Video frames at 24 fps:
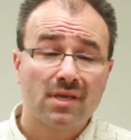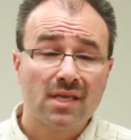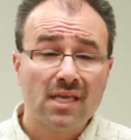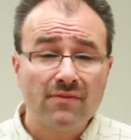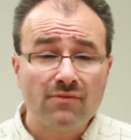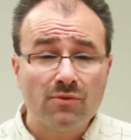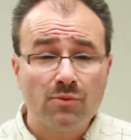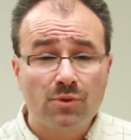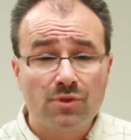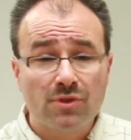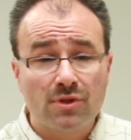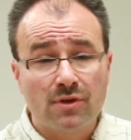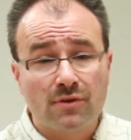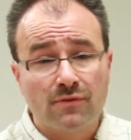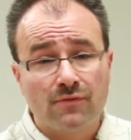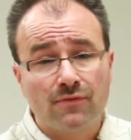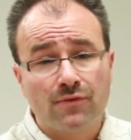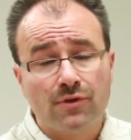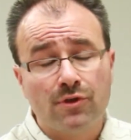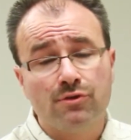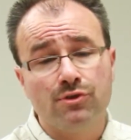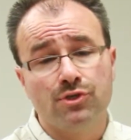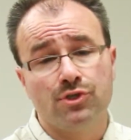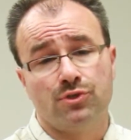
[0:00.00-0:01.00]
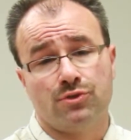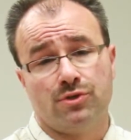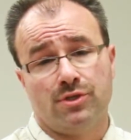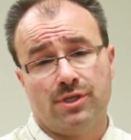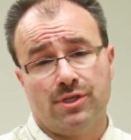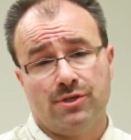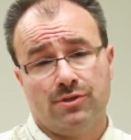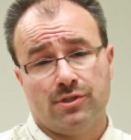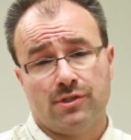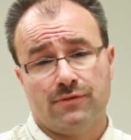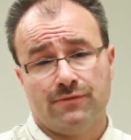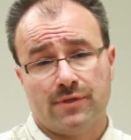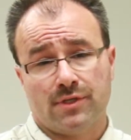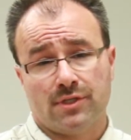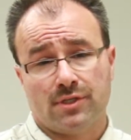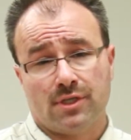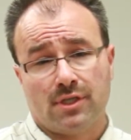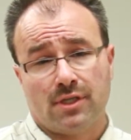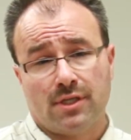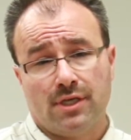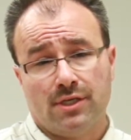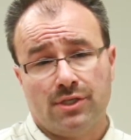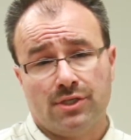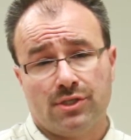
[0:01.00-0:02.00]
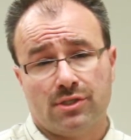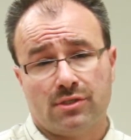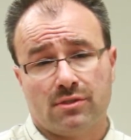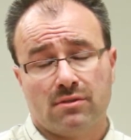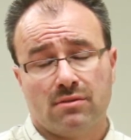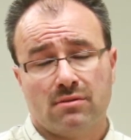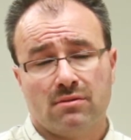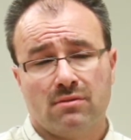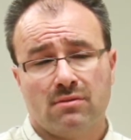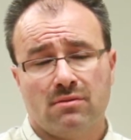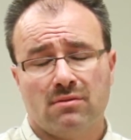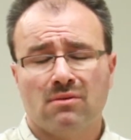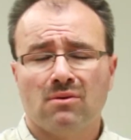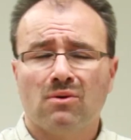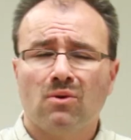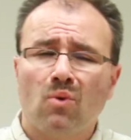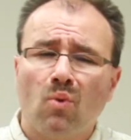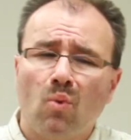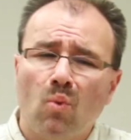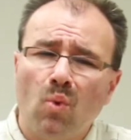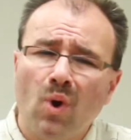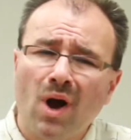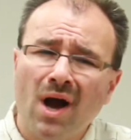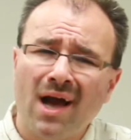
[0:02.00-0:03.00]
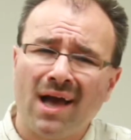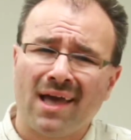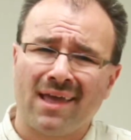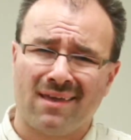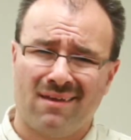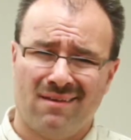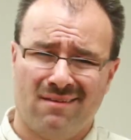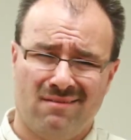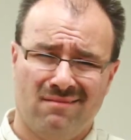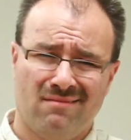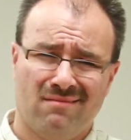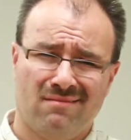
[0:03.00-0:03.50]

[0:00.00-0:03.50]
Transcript: even within a few short years of installation. Why?